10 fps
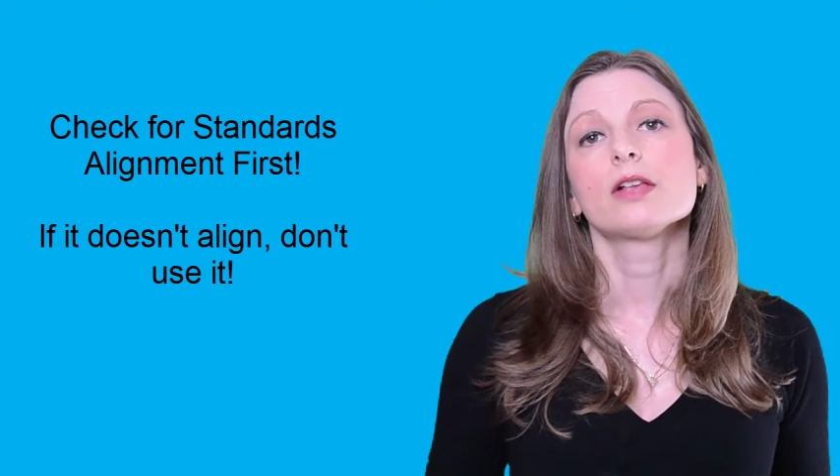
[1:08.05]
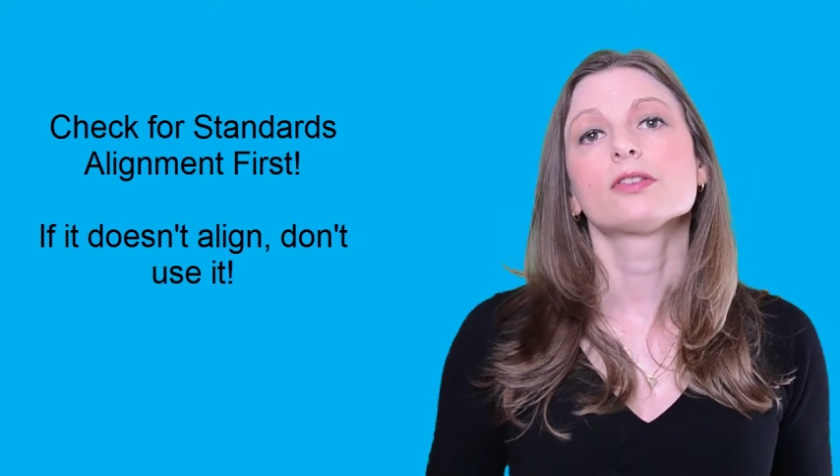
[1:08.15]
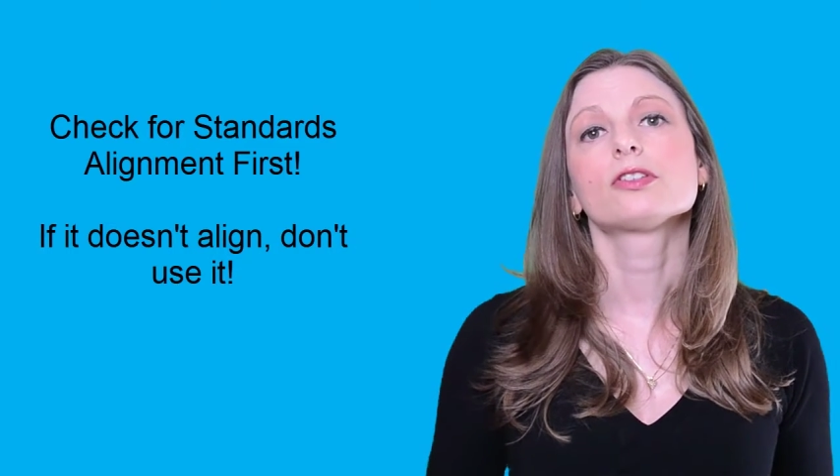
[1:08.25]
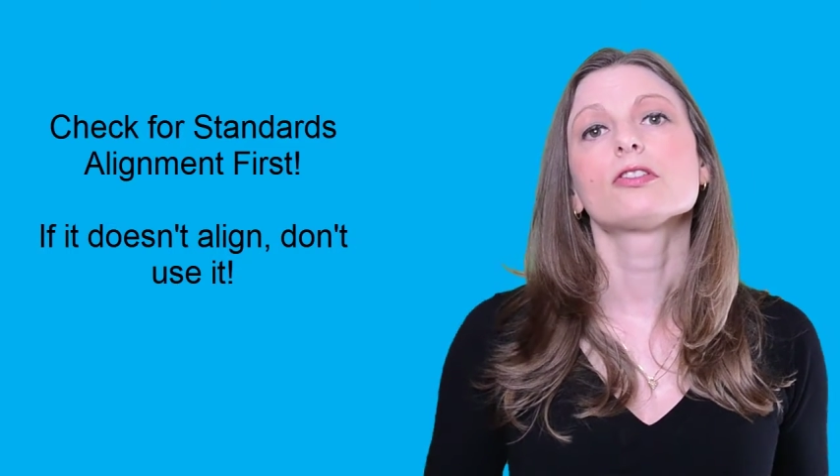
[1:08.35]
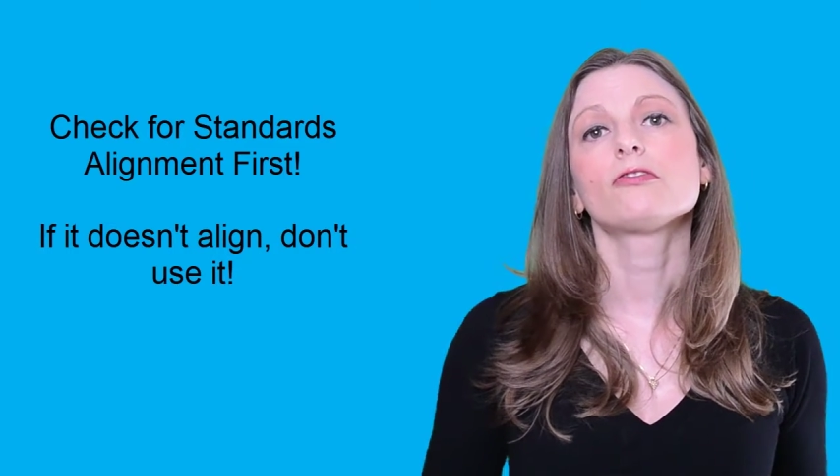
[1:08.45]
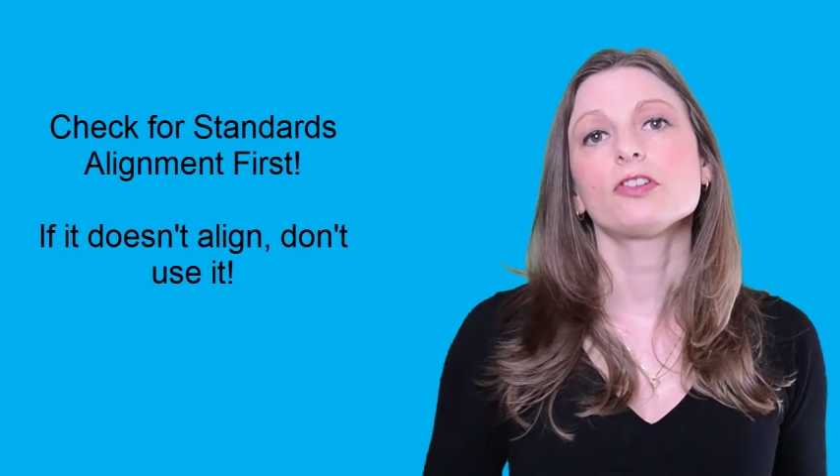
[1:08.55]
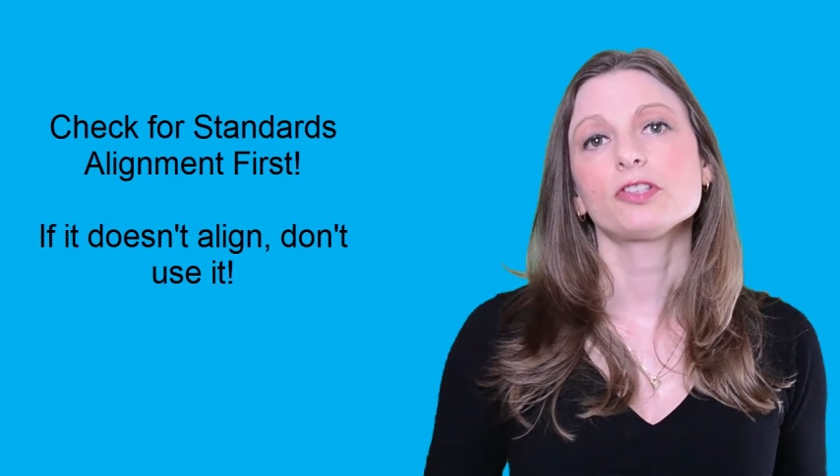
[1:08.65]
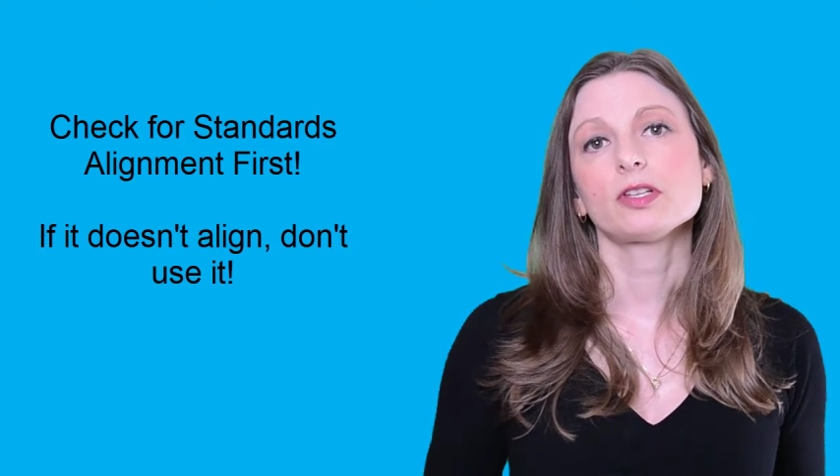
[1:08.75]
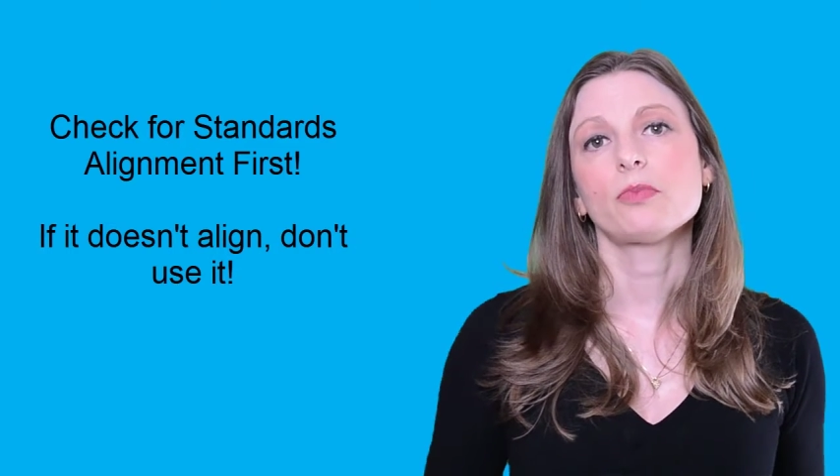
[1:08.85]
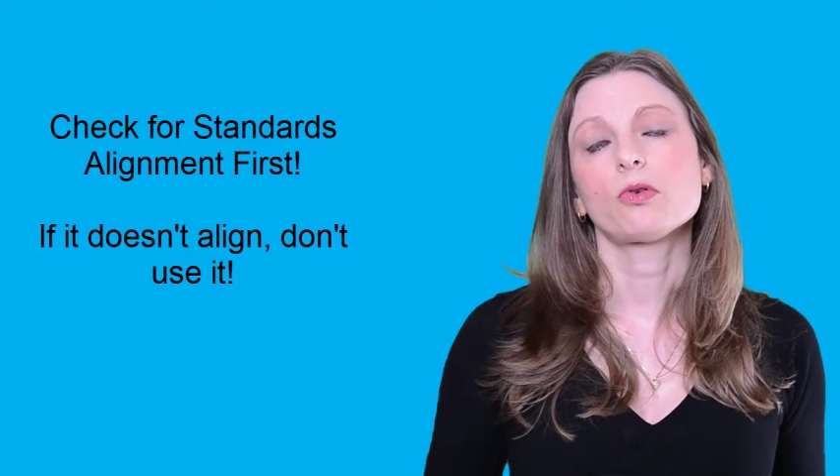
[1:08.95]
So the
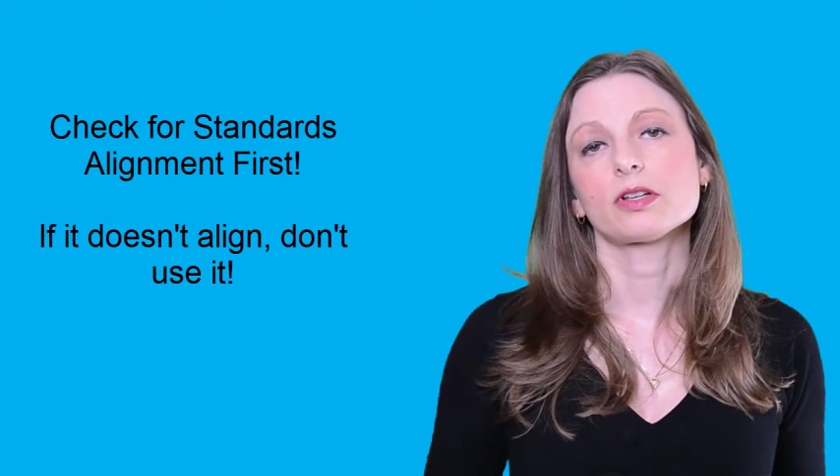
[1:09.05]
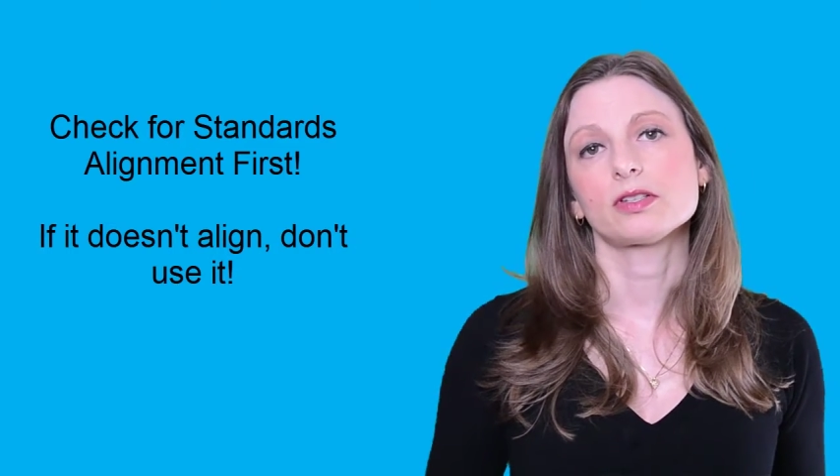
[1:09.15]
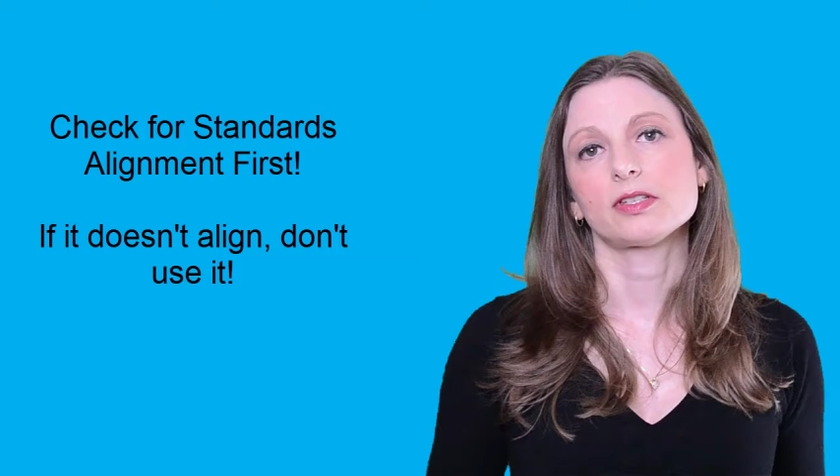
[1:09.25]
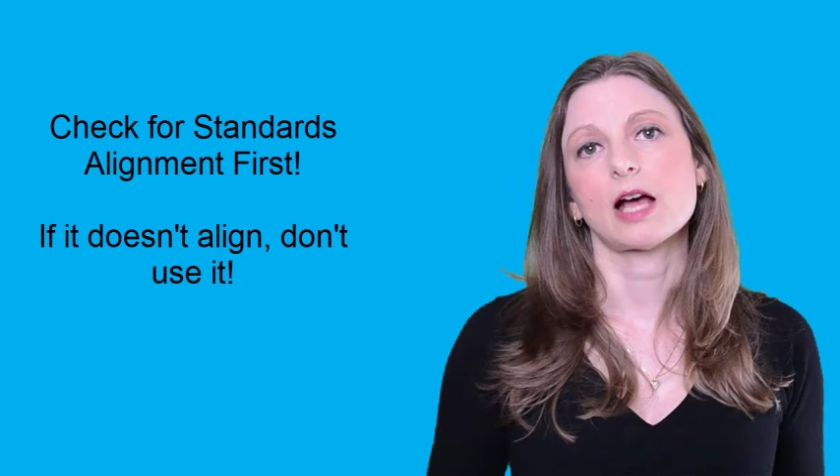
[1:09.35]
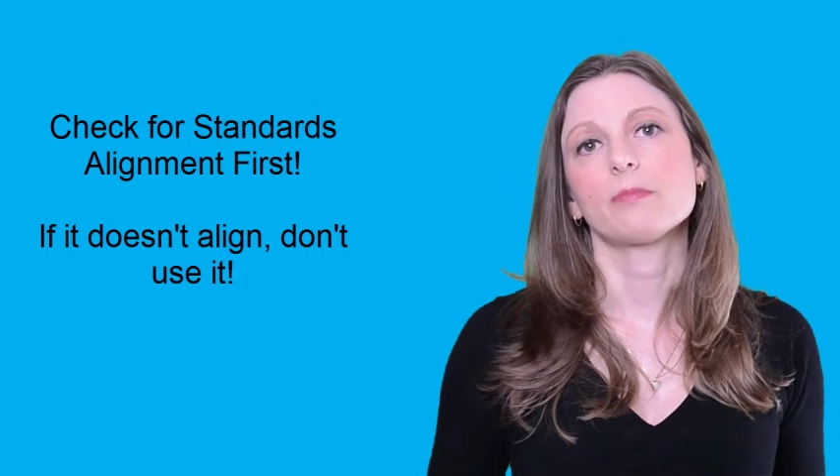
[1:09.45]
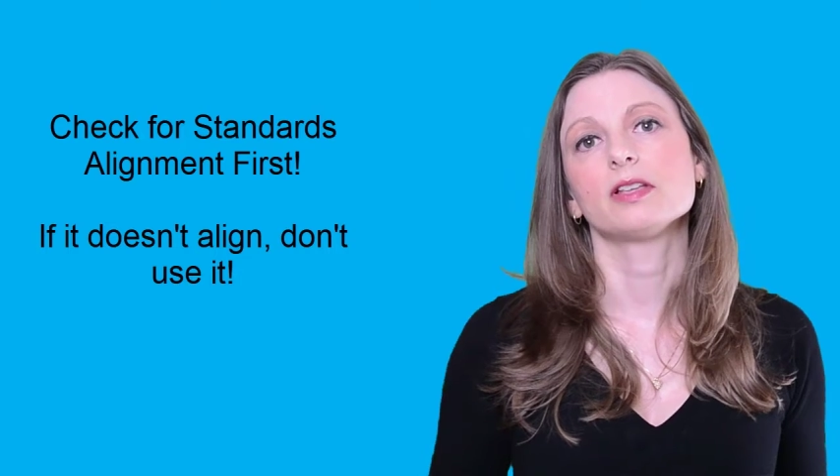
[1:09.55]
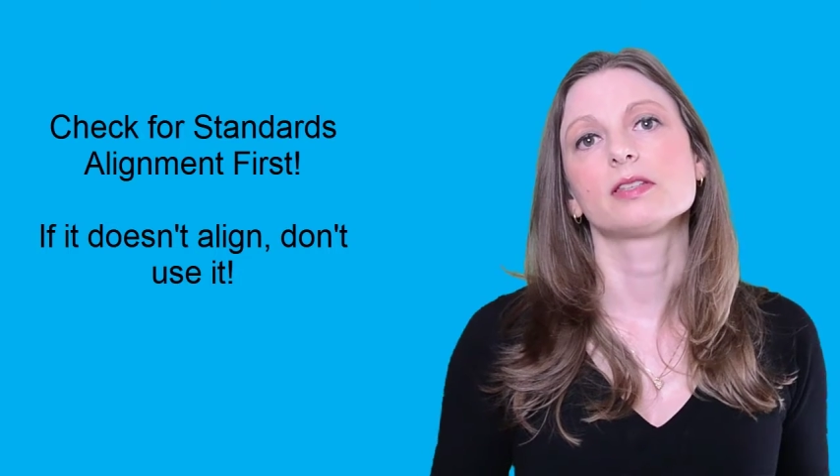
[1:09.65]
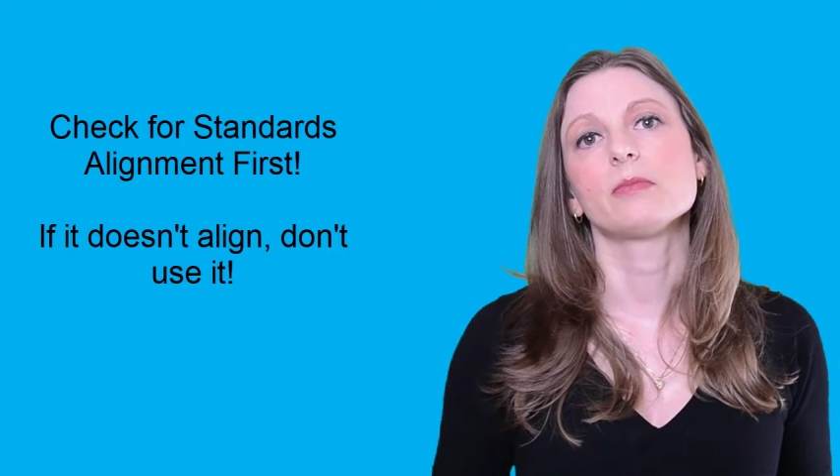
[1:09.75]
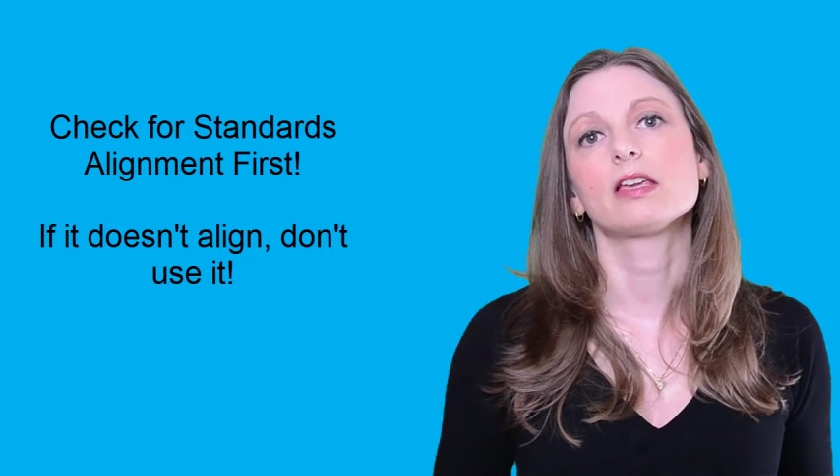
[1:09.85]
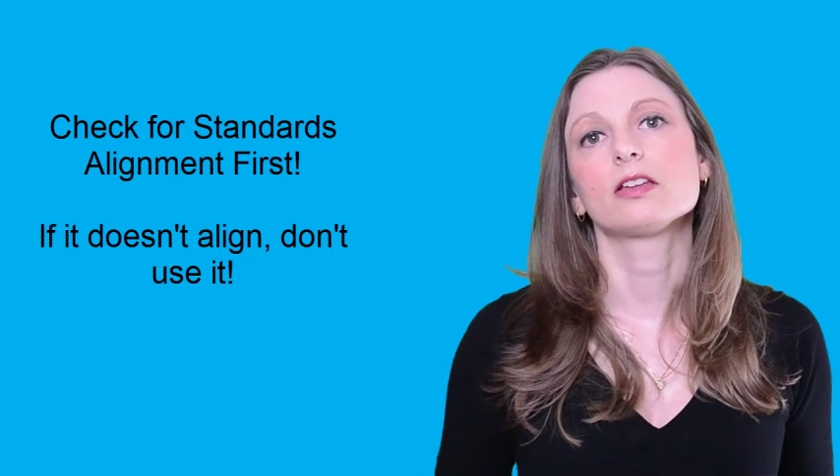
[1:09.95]
first important step
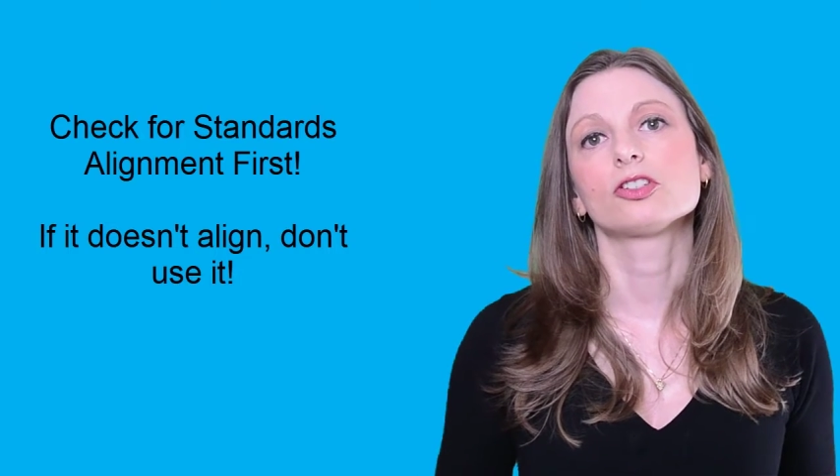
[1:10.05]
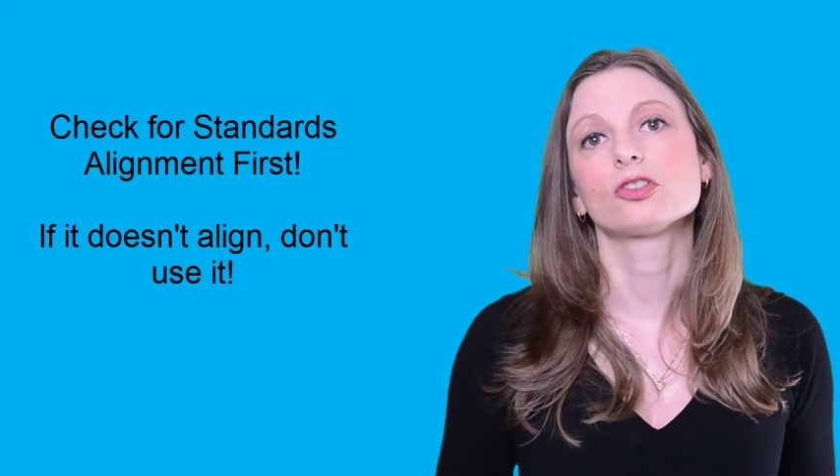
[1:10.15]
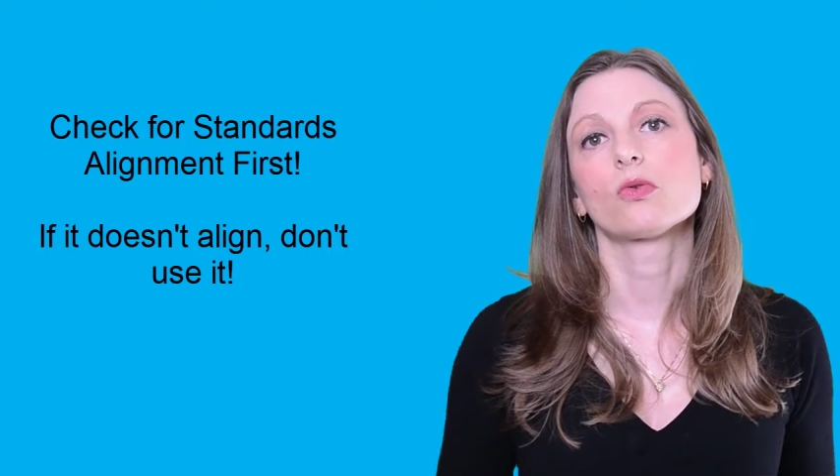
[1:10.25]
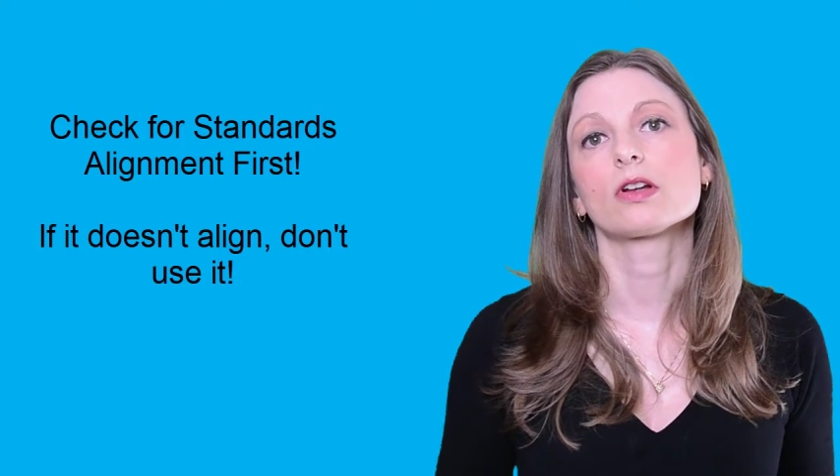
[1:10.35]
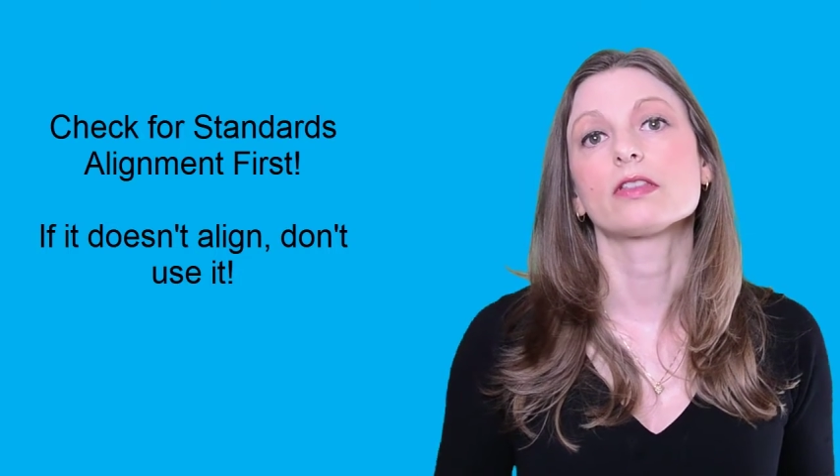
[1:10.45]
is making sure